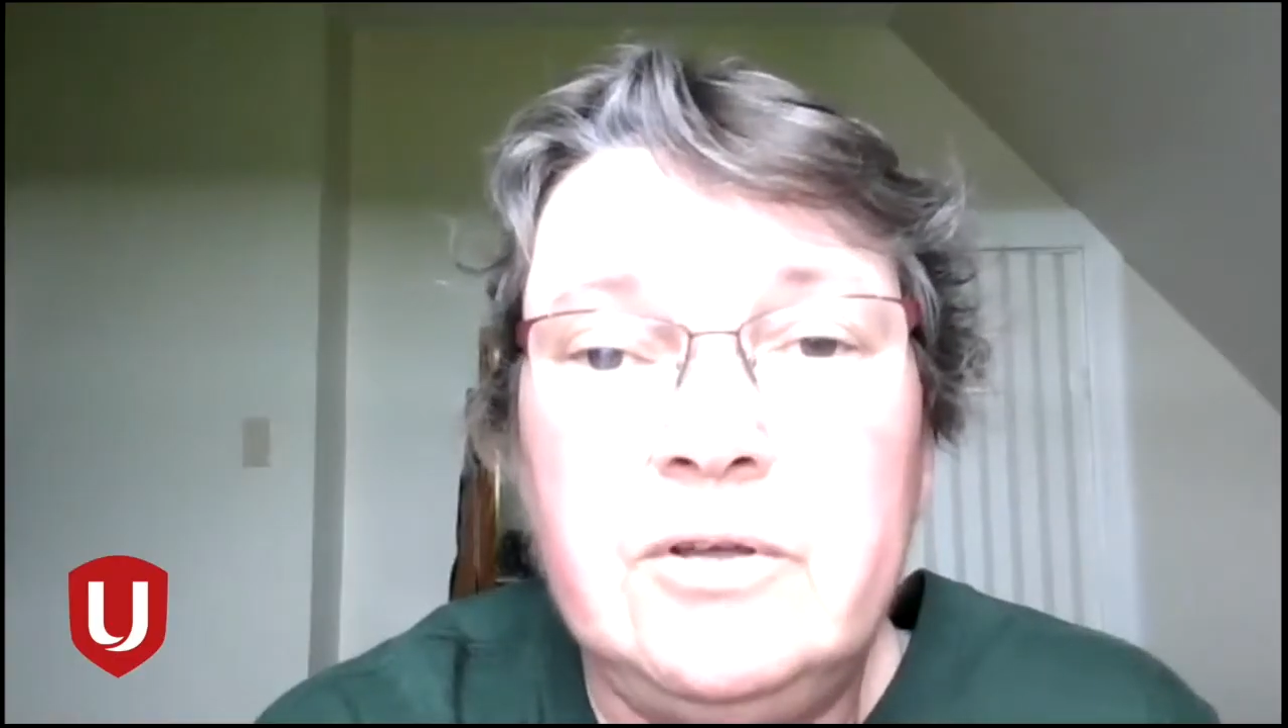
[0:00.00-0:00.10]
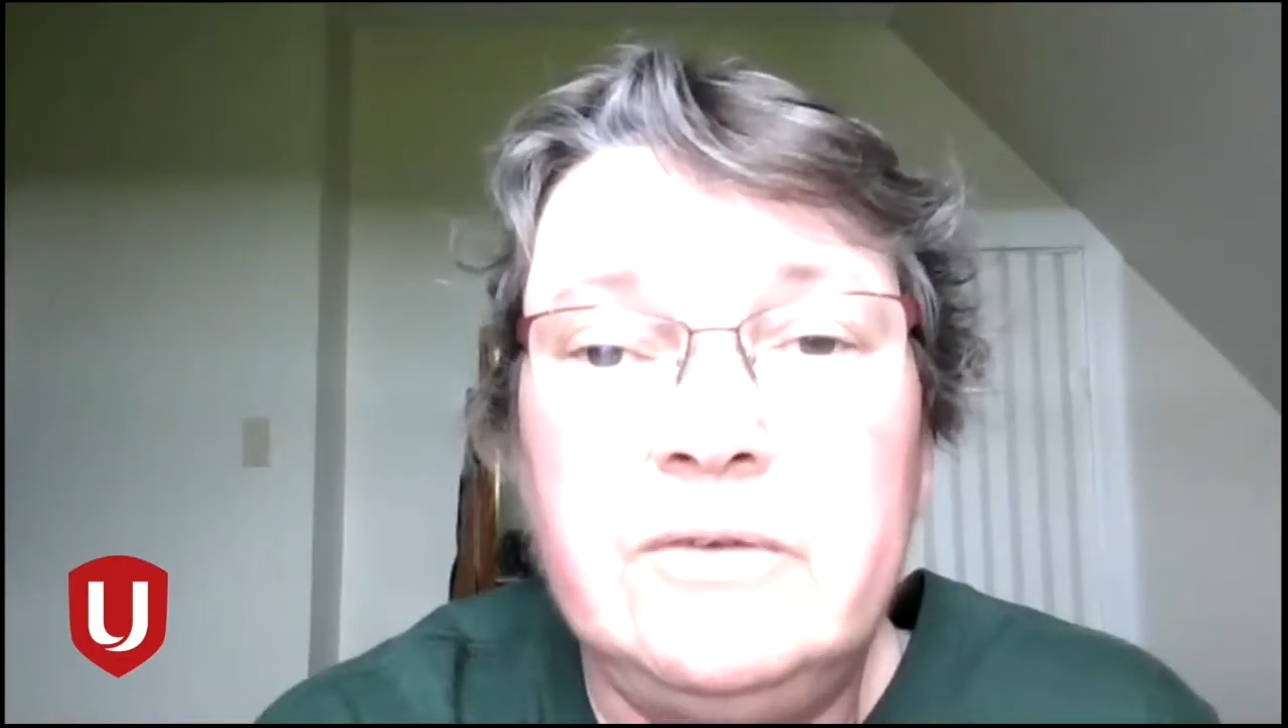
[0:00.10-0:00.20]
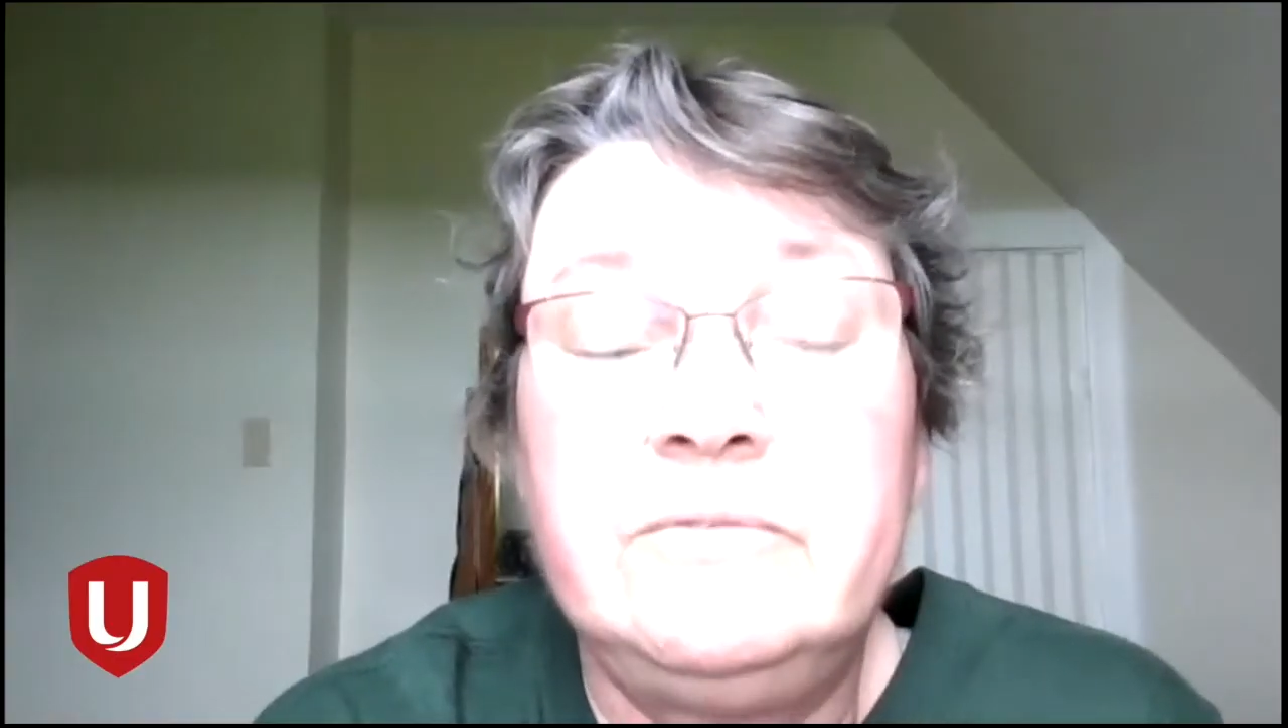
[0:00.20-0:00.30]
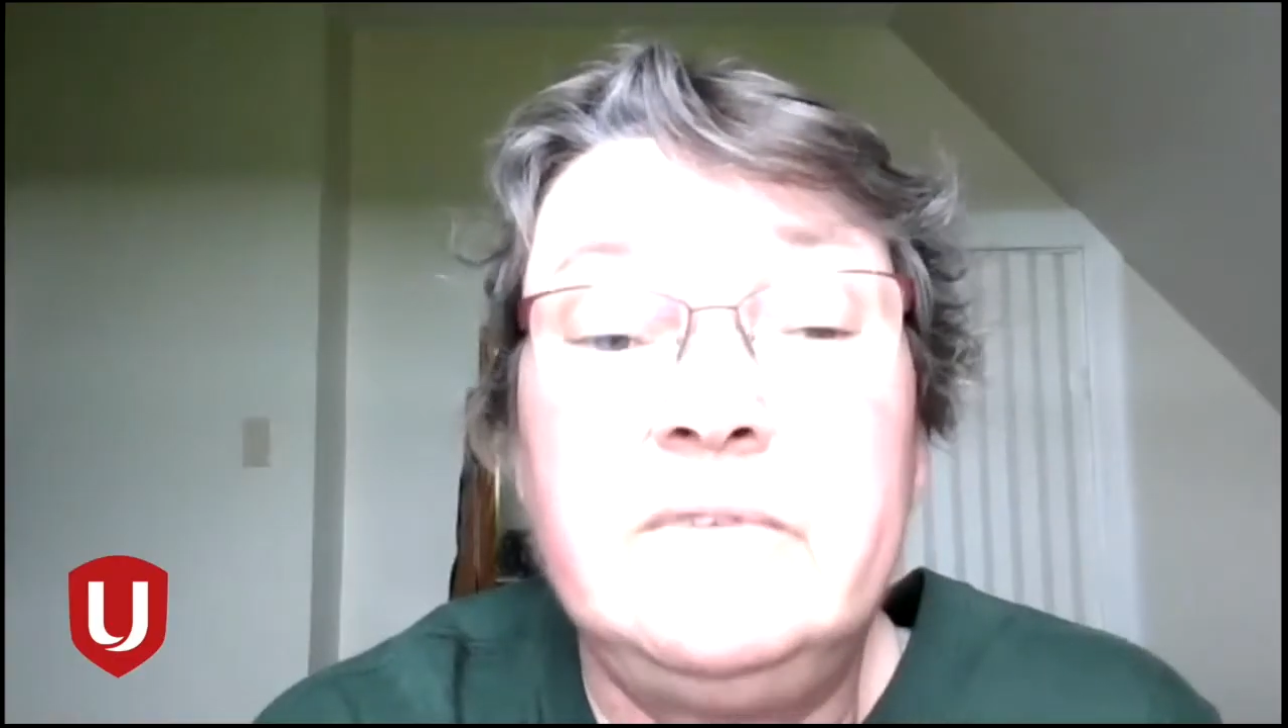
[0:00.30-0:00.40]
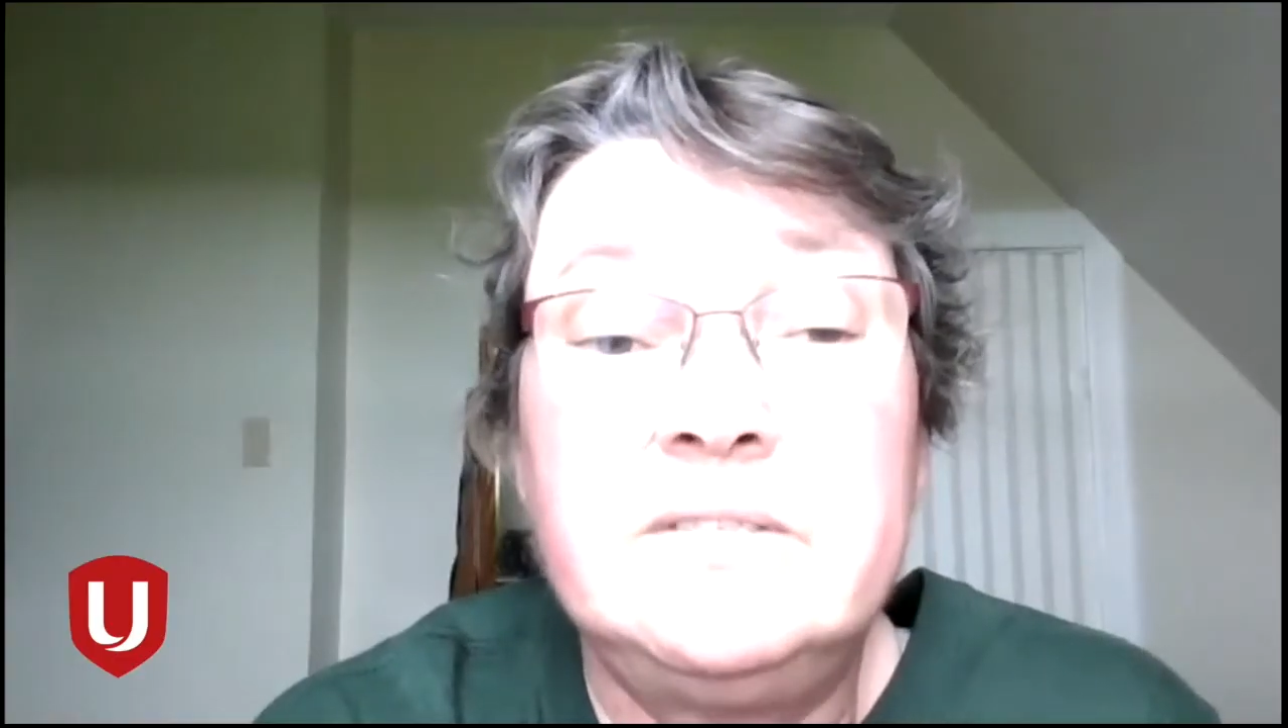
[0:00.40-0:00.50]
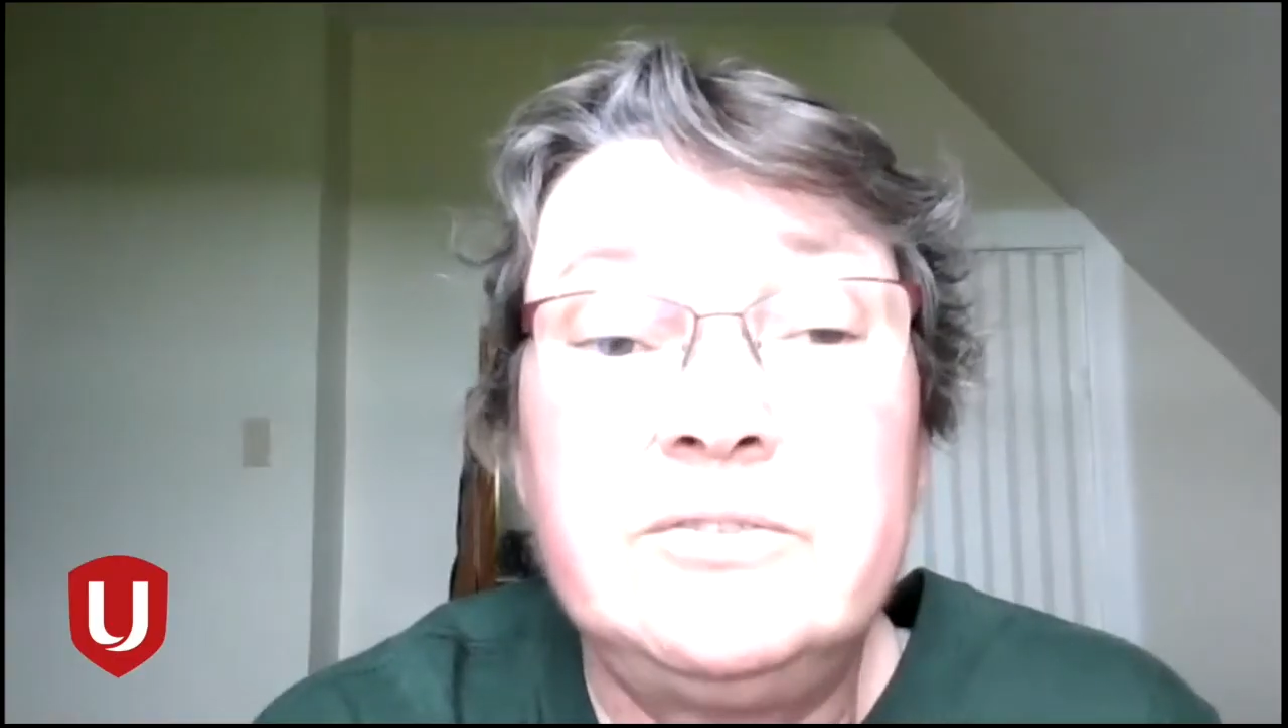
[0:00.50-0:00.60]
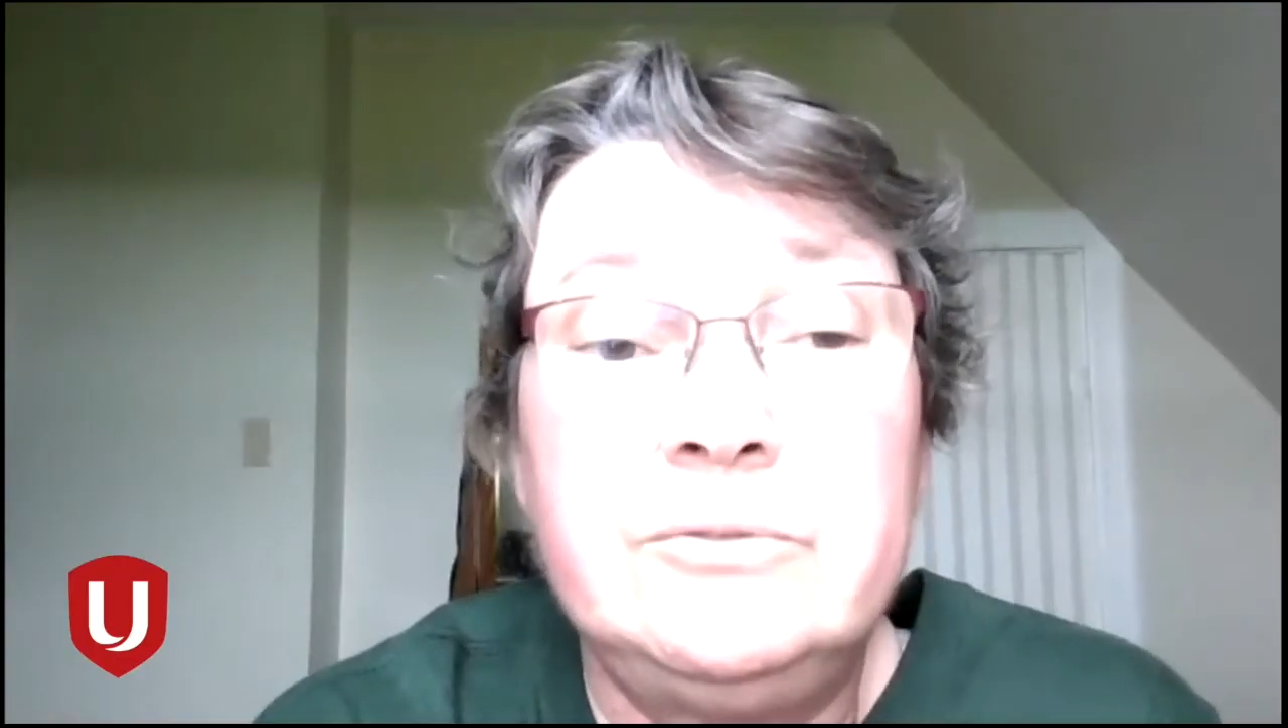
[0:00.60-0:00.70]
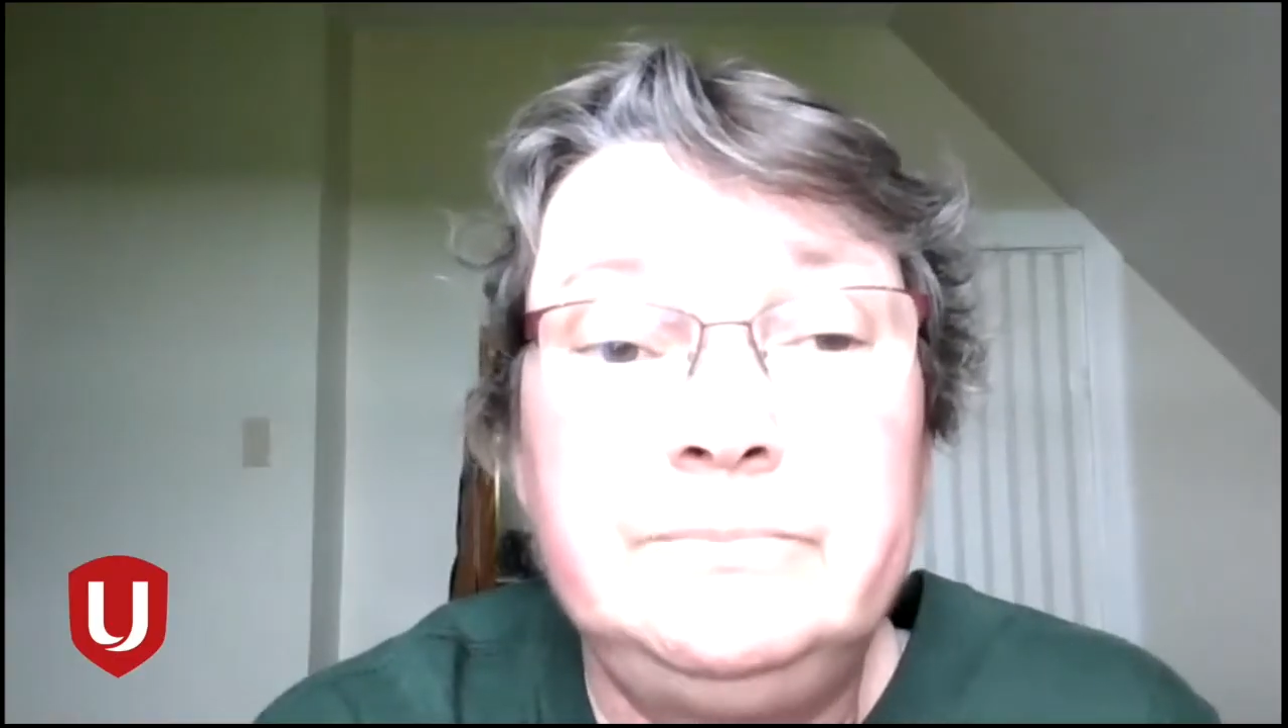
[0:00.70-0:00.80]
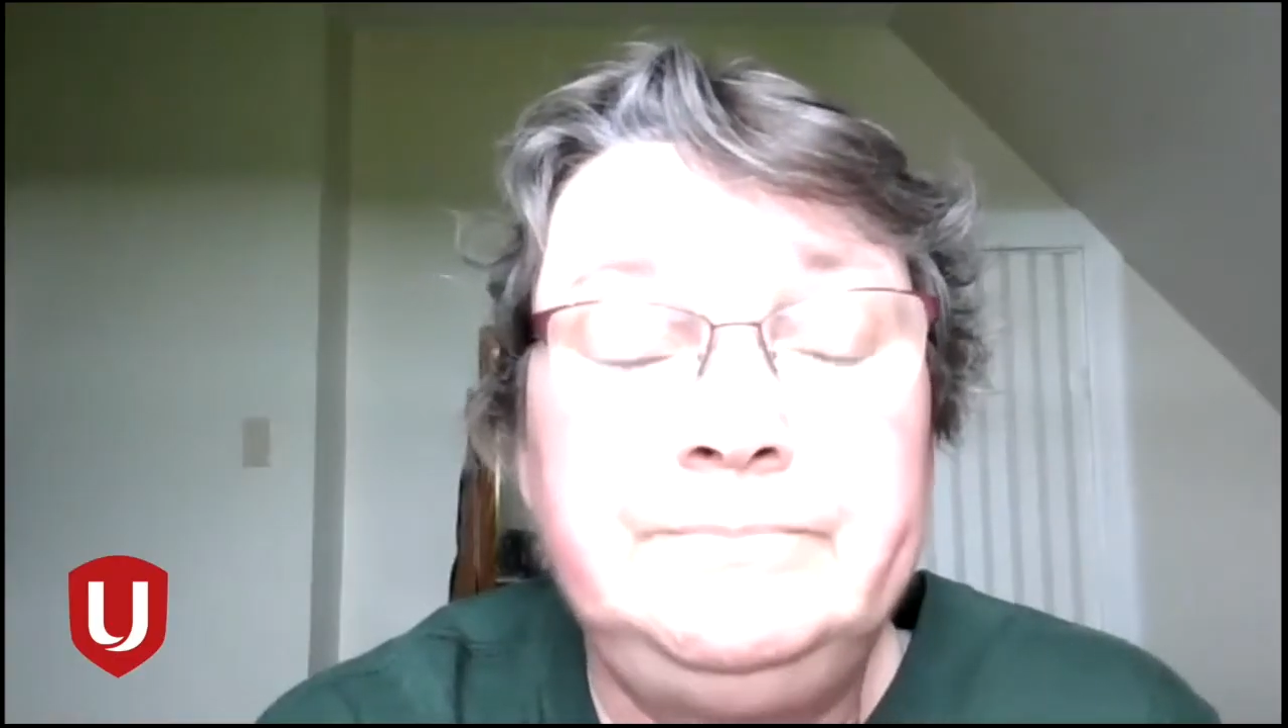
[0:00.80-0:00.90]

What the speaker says: off the vessel.